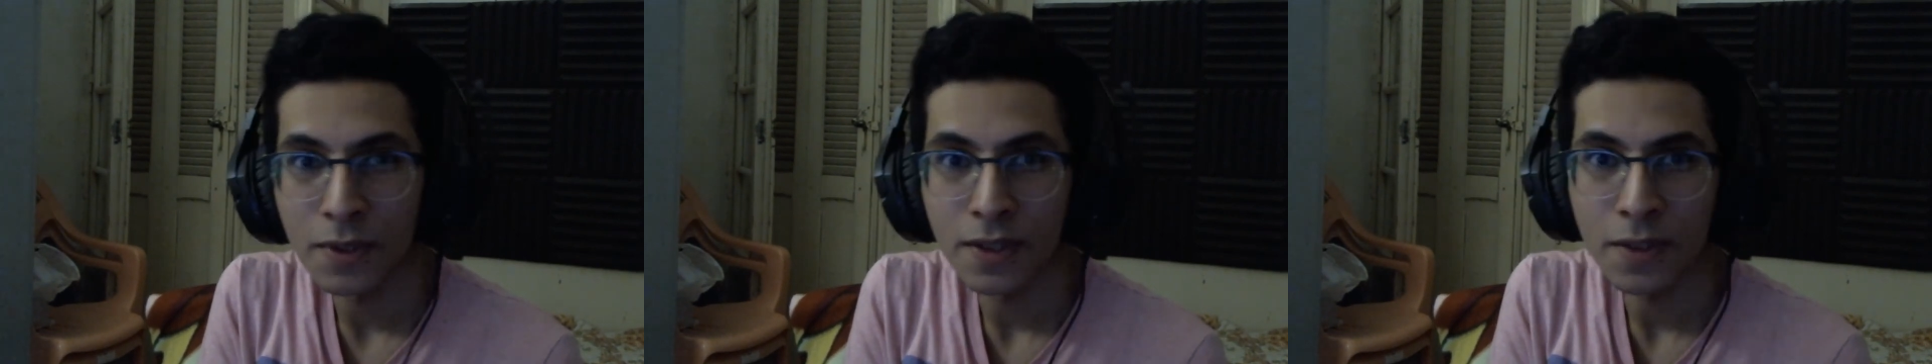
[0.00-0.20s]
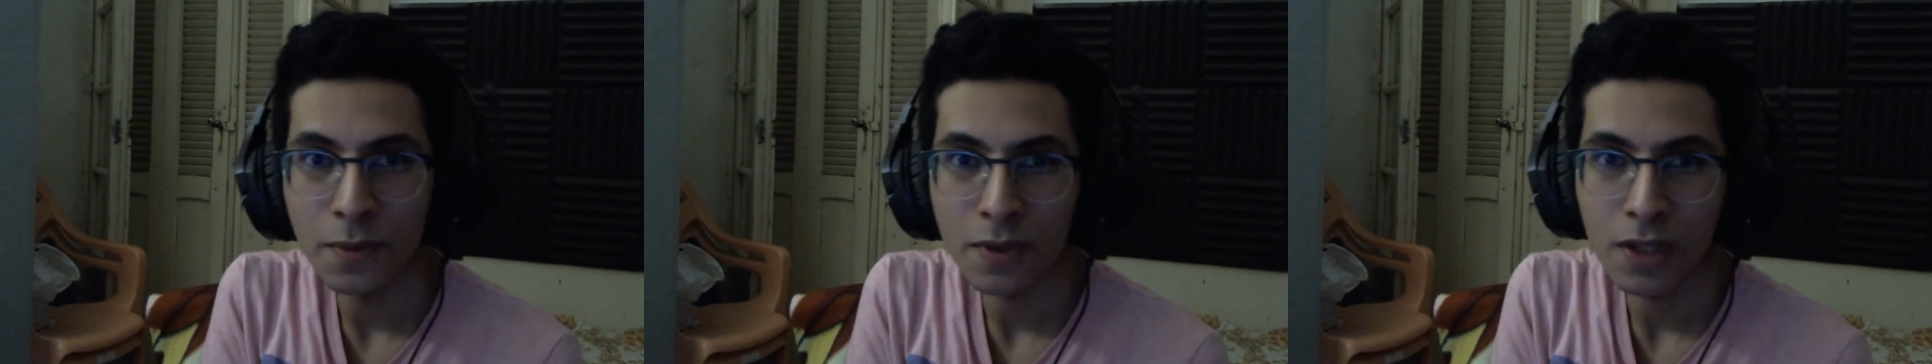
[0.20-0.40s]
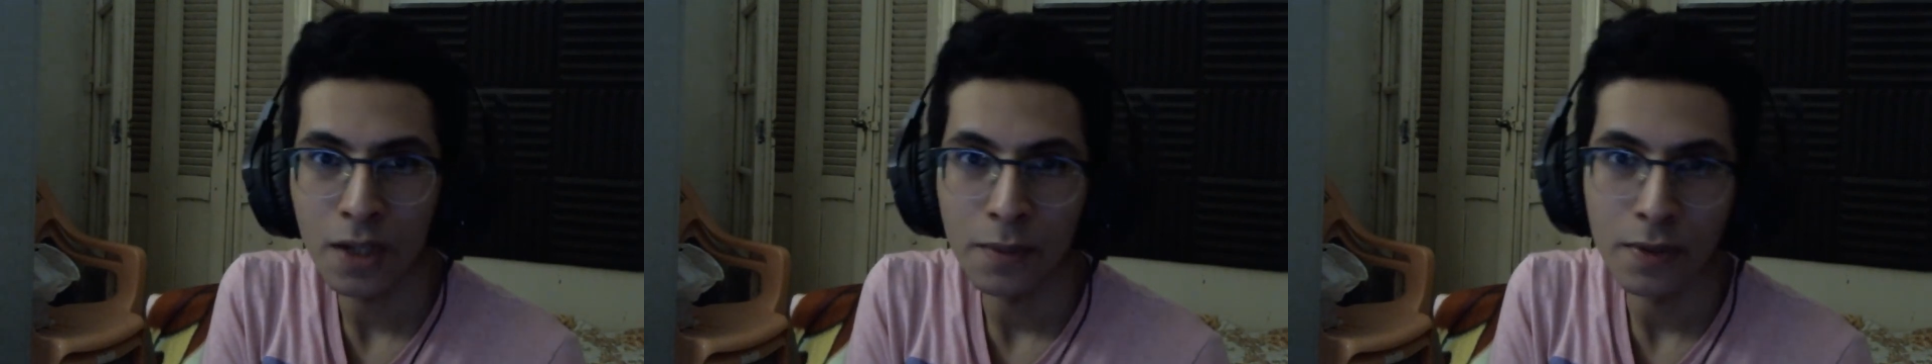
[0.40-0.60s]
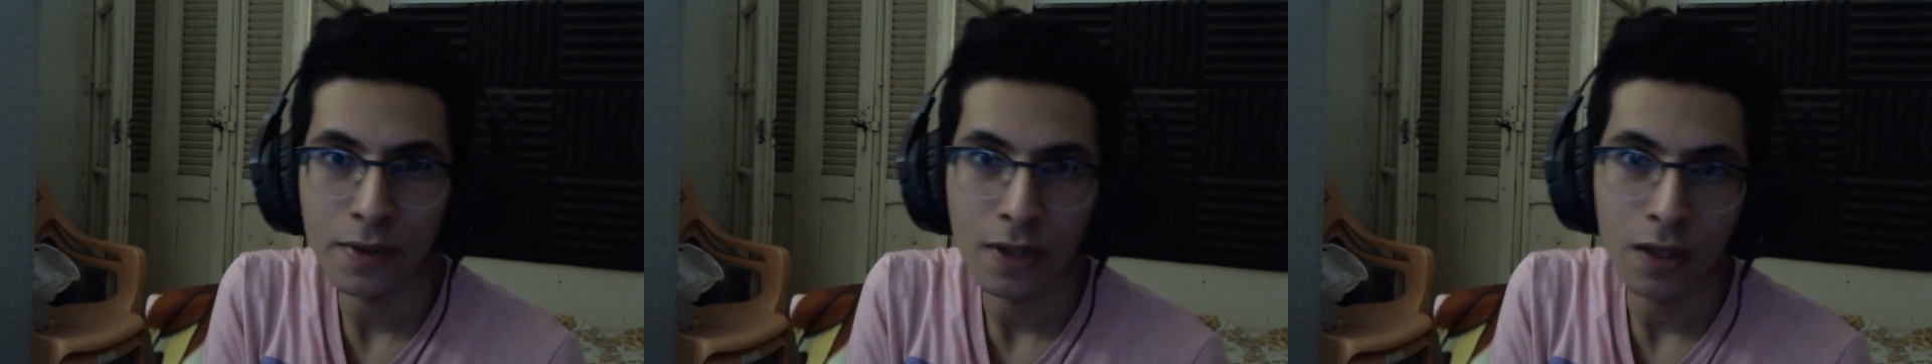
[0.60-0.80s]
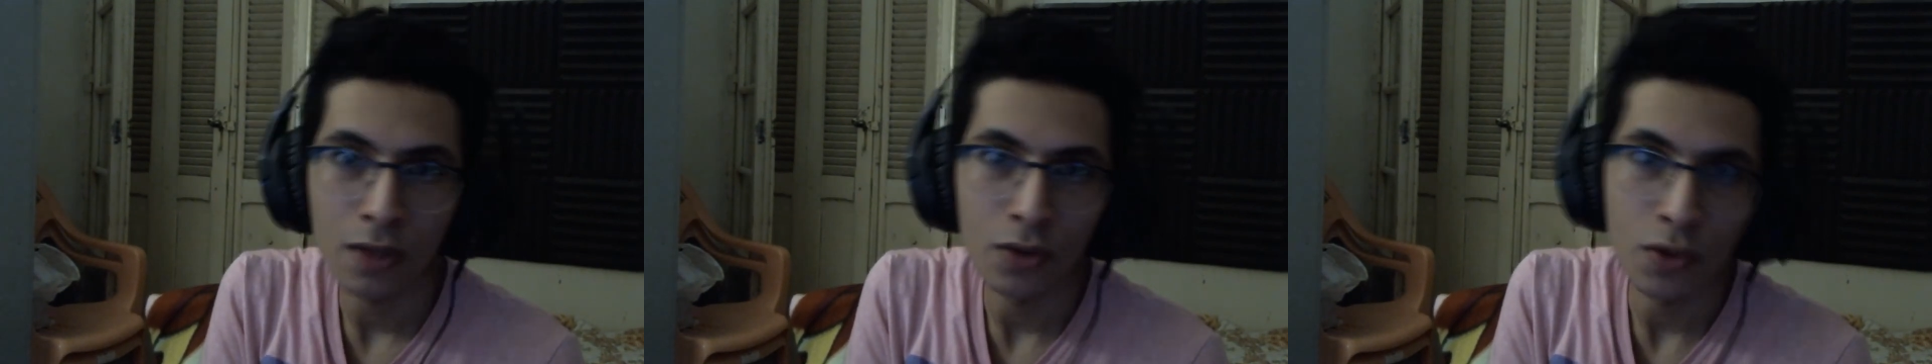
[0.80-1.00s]
subscribers
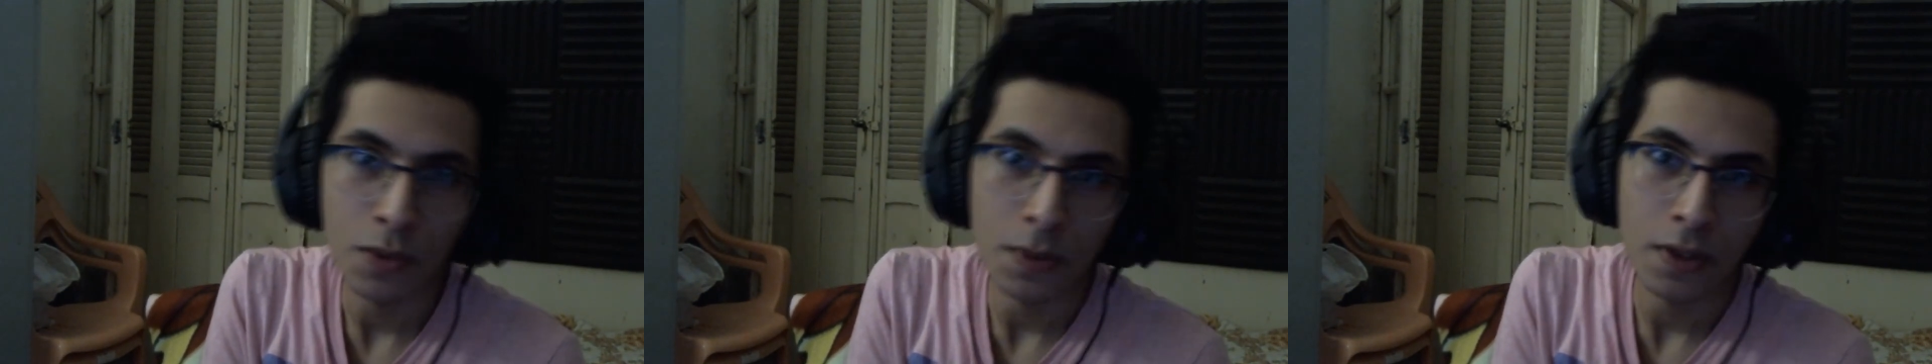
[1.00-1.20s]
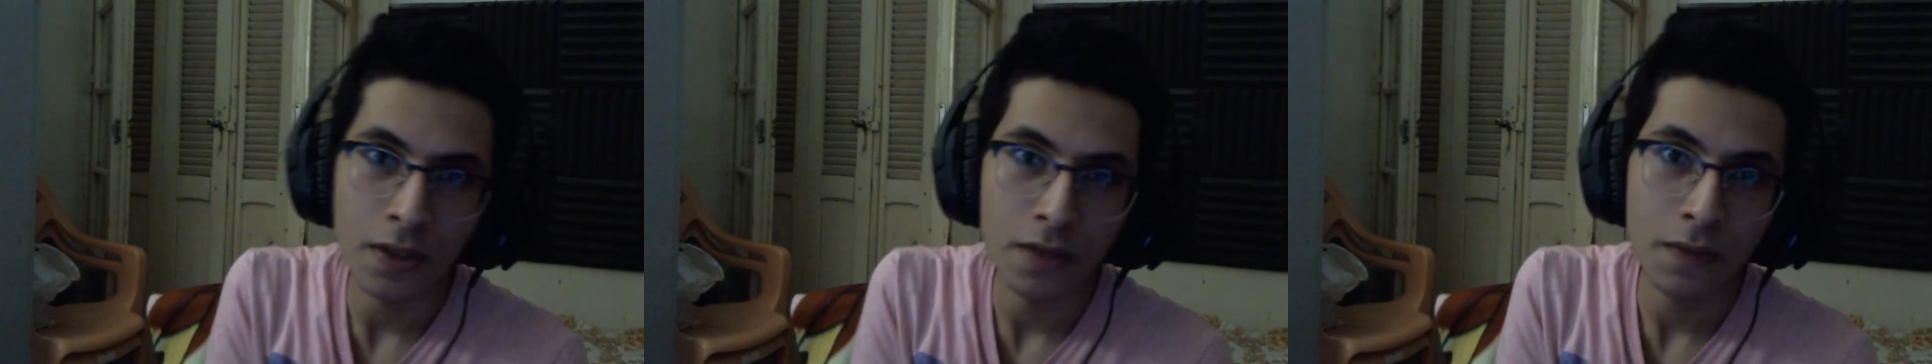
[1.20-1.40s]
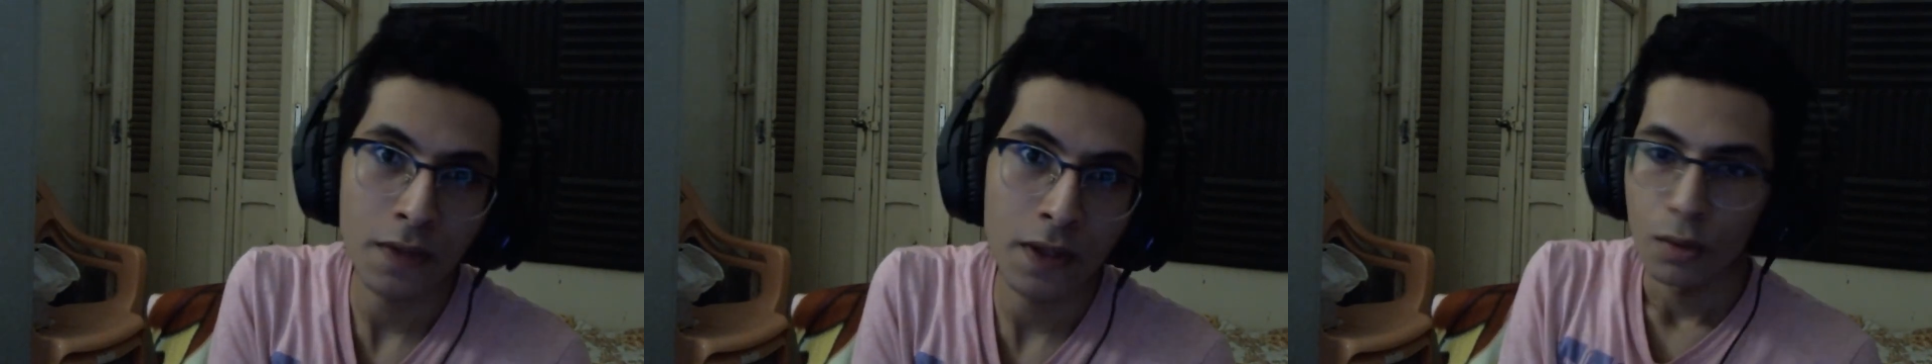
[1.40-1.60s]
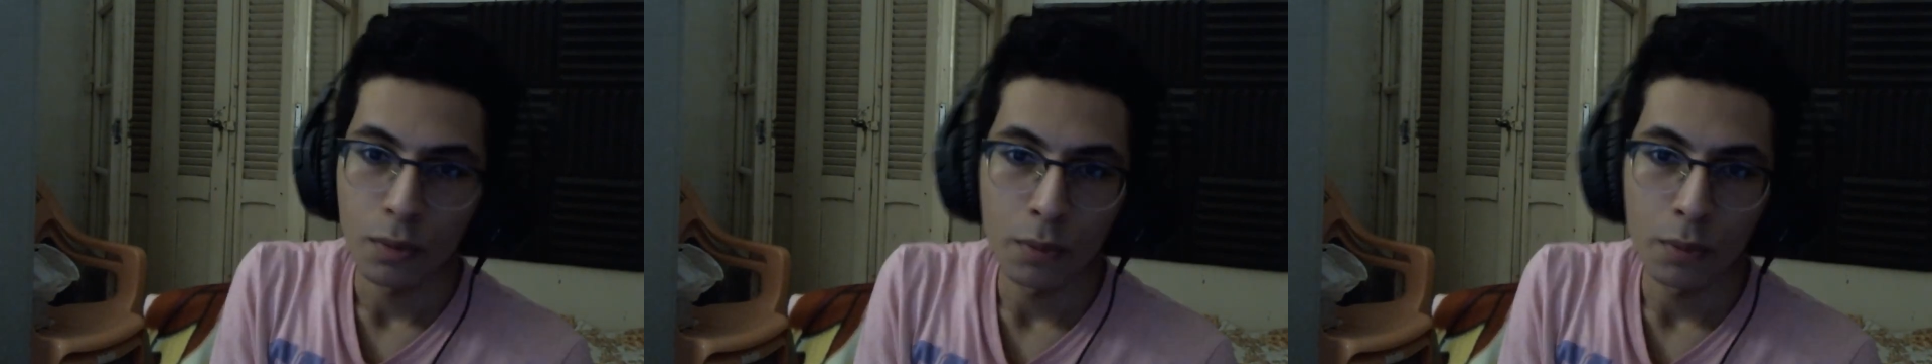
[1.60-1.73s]
I lose because of that.